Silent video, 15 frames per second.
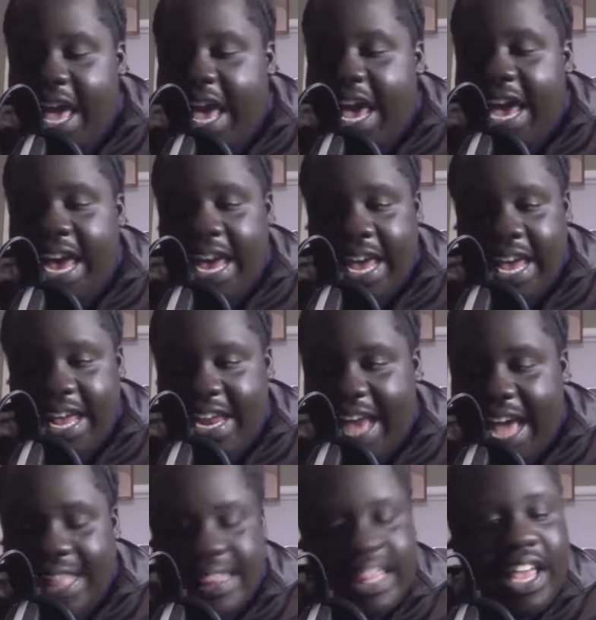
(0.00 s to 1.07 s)
And
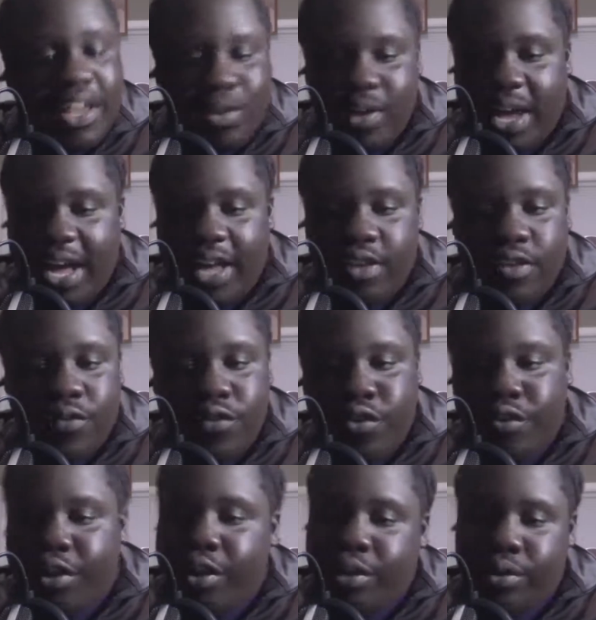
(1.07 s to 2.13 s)
I thank you guys, for
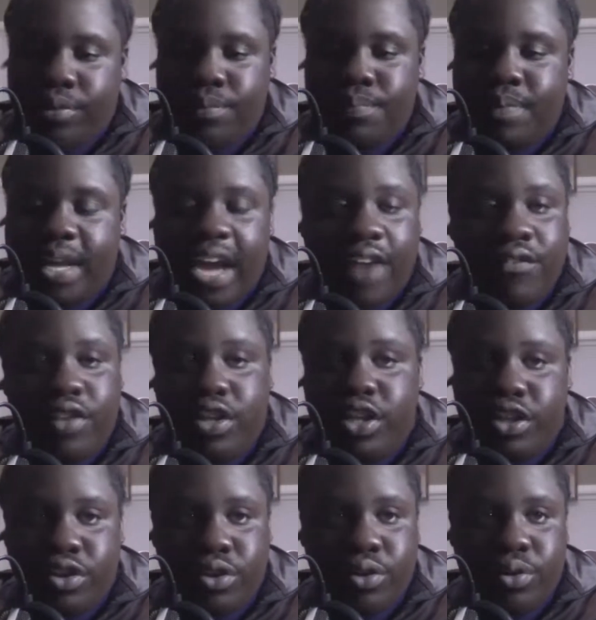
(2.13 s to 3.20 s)
real. Like, I really
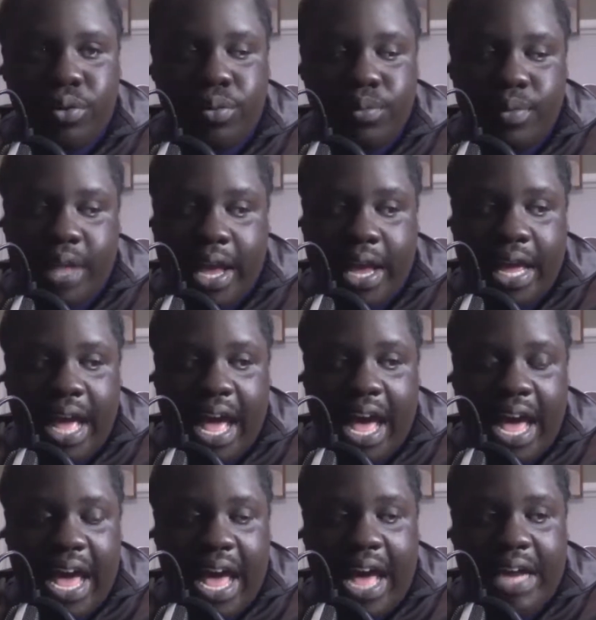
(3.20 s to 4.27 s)
do. Like,
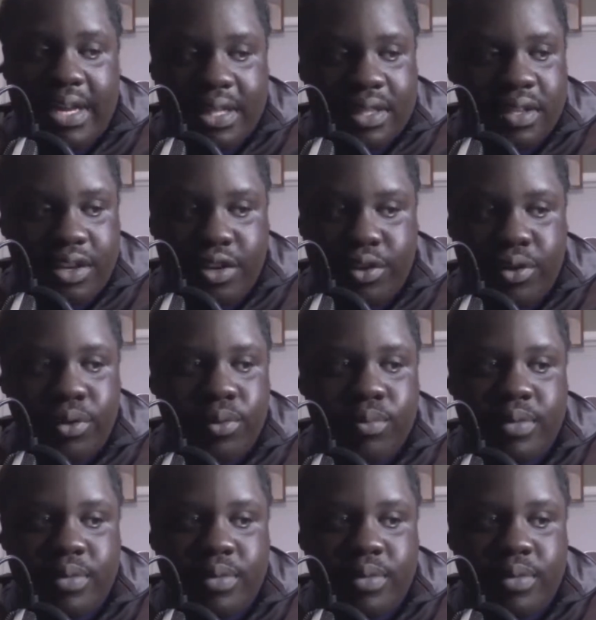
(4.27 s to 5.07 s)
I honestly do.